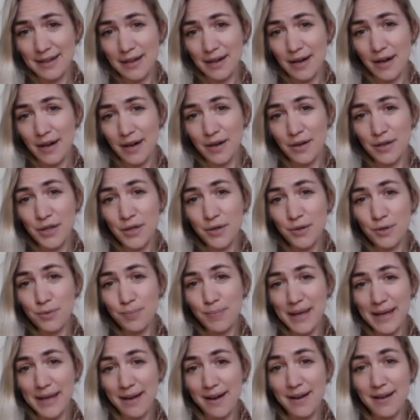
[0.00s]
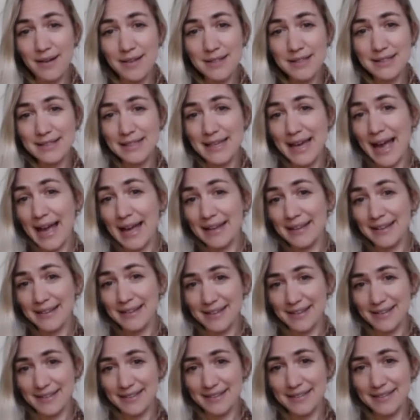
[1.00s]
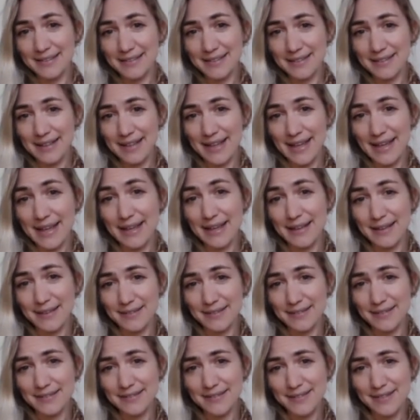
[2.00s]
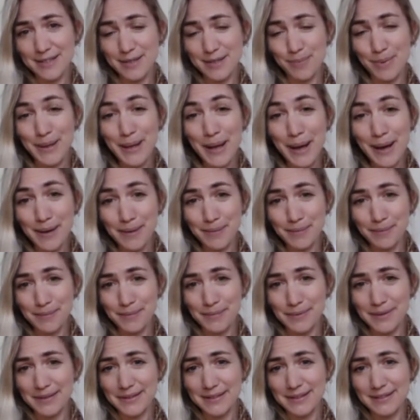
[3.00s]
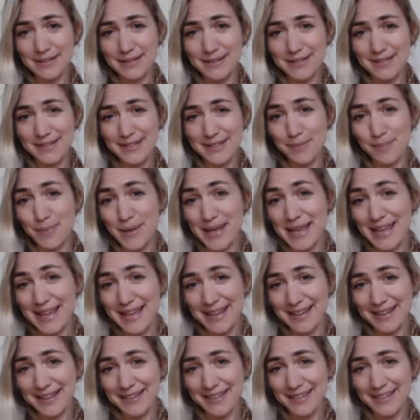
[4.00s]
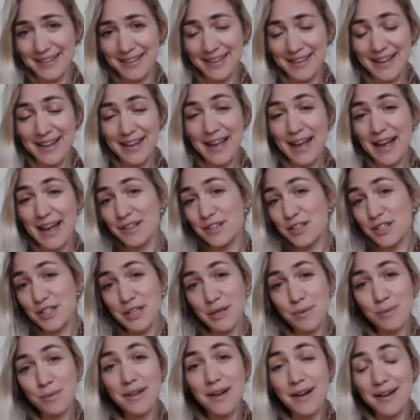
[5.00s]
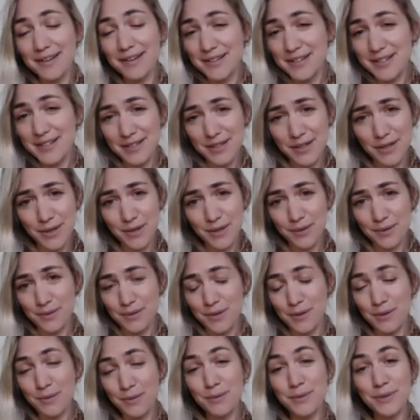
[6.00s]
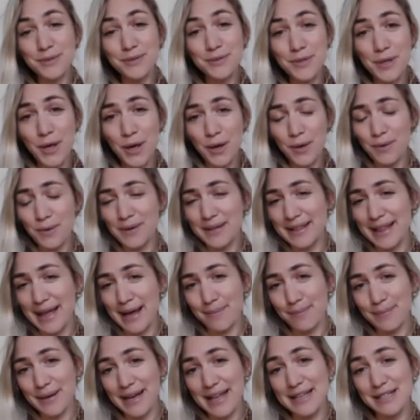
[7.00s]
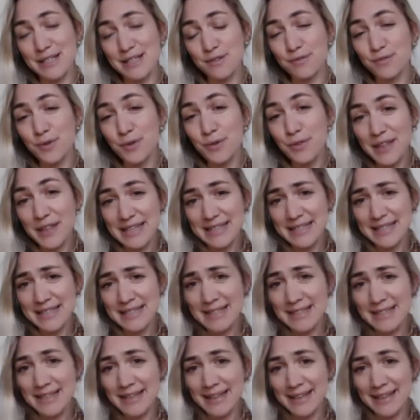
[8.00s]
are you being asked to anchor here, to become, to be? And she will answer you. You will know in that place, for this